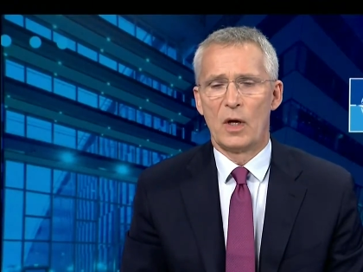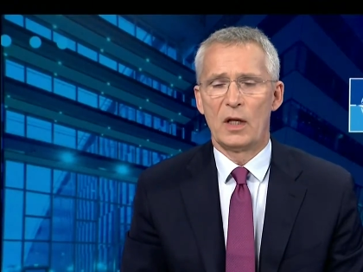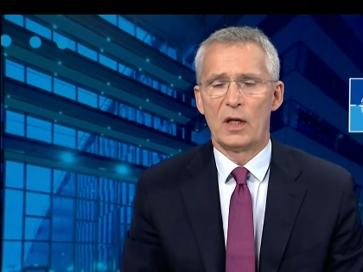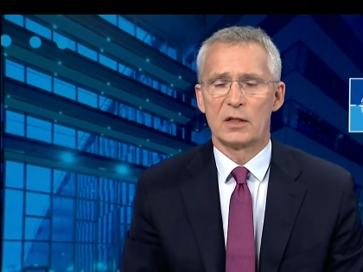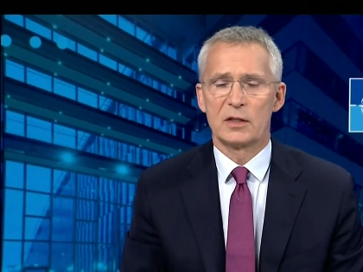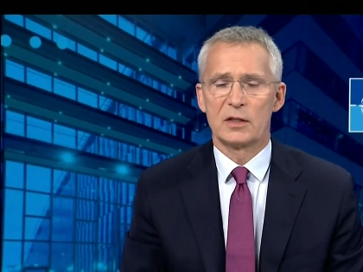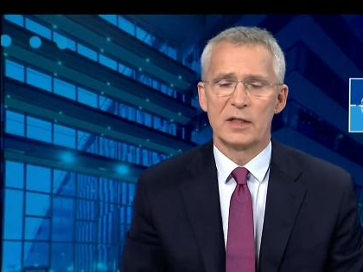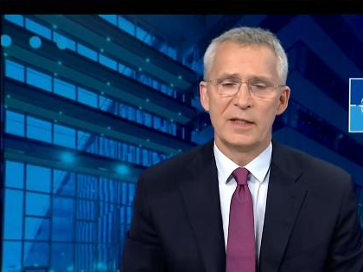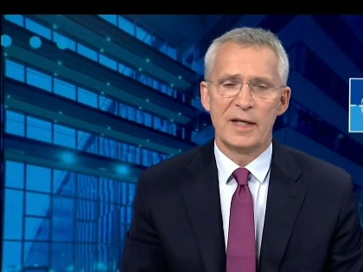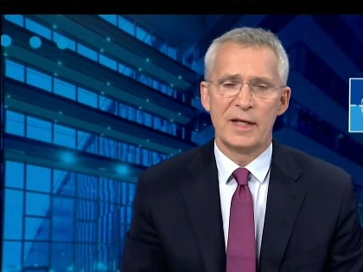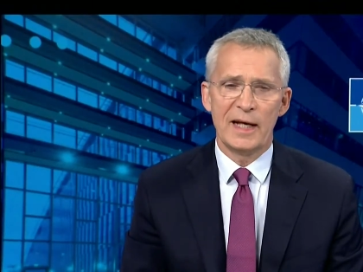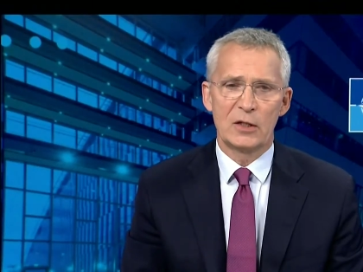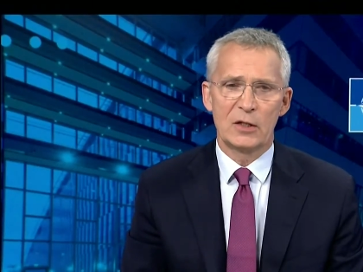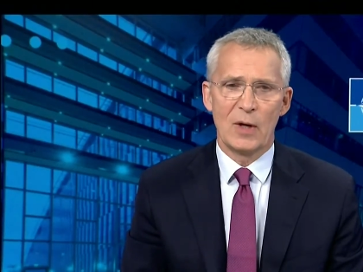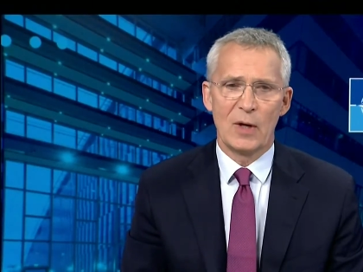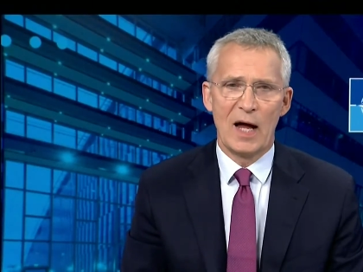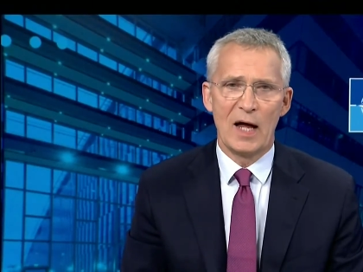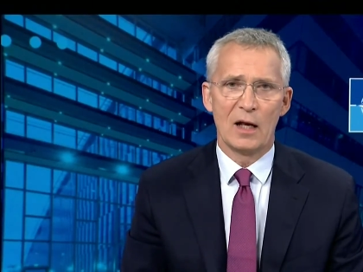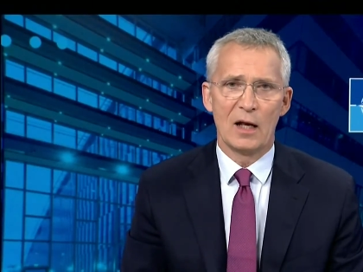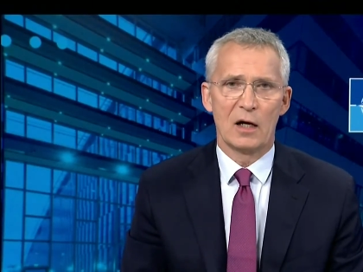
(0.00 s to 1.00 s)
Well,
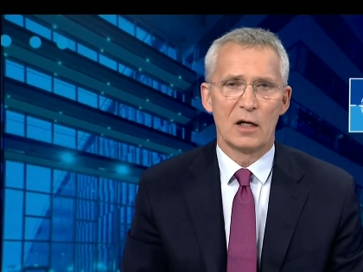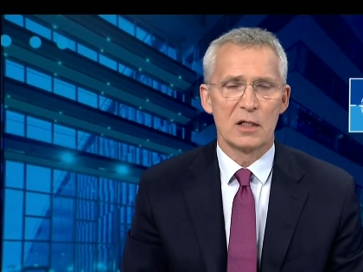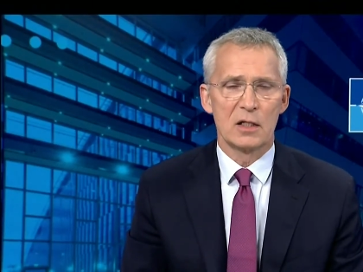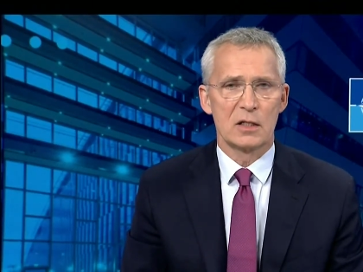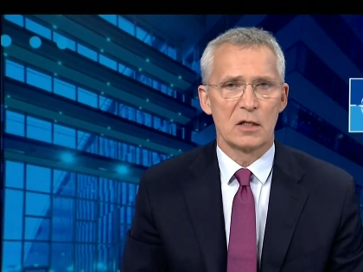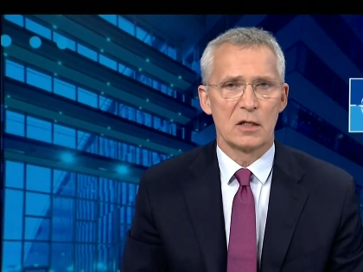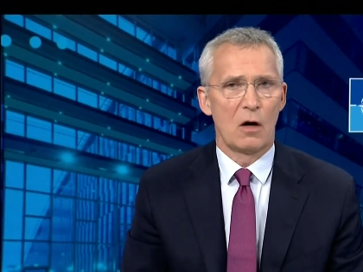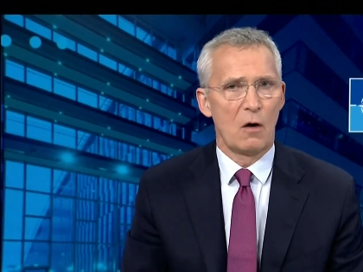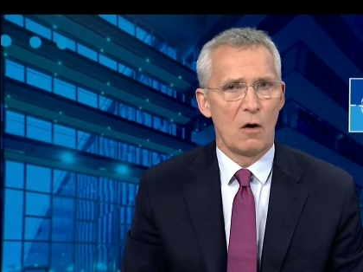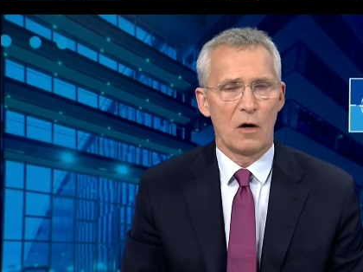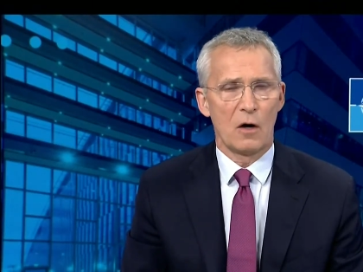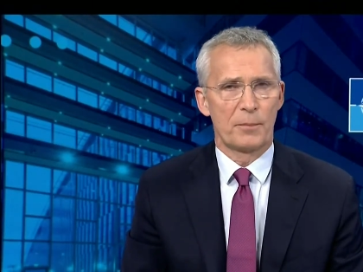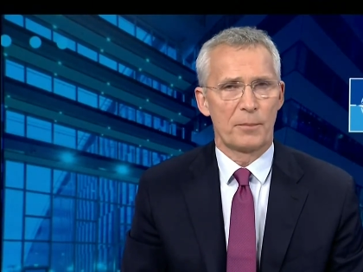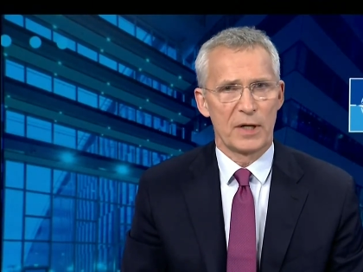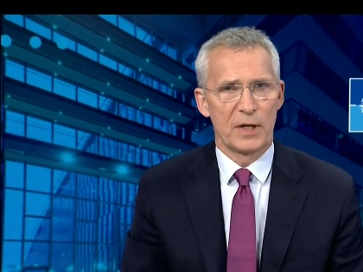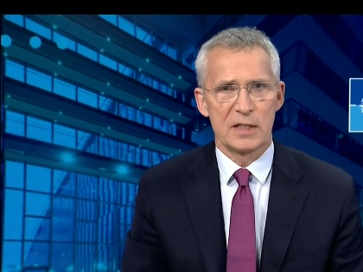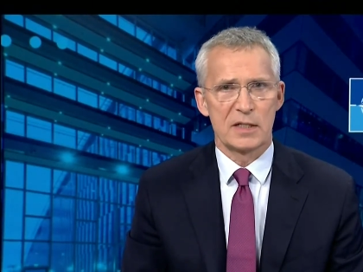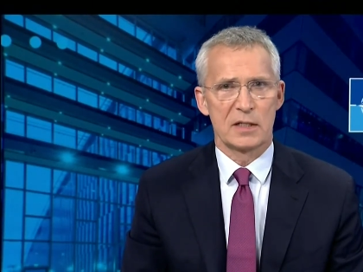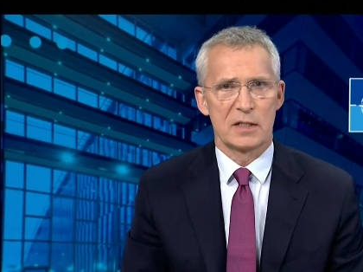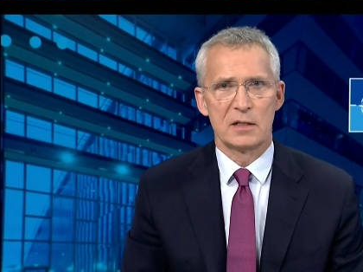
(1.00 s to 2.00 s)
NATO allies are
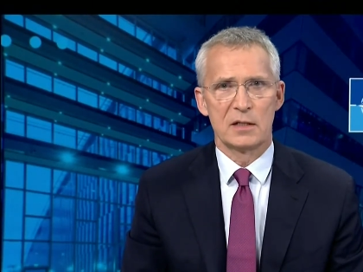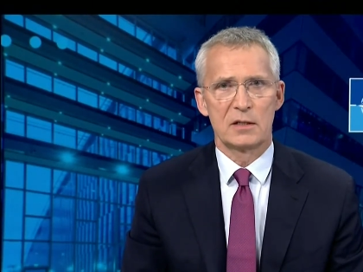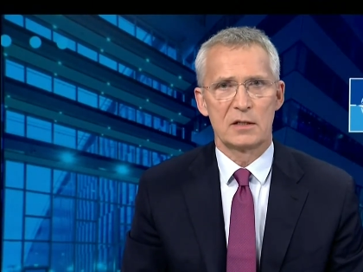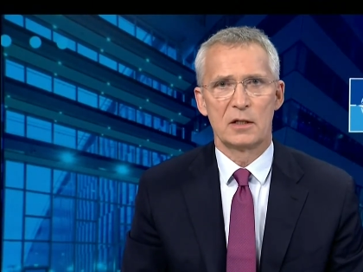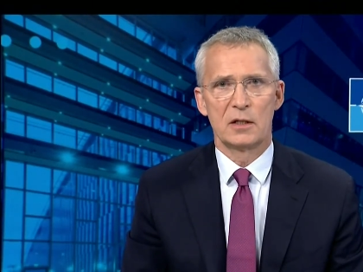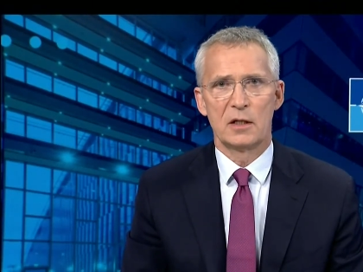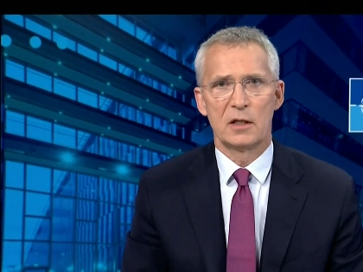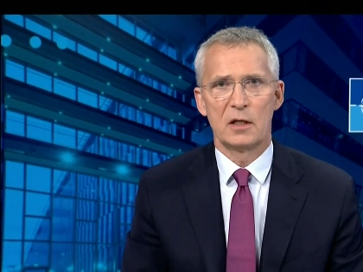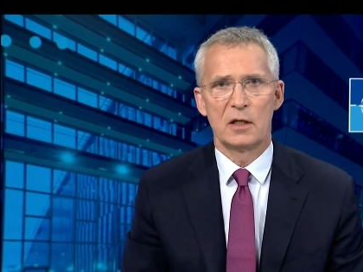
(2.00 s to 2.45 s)
present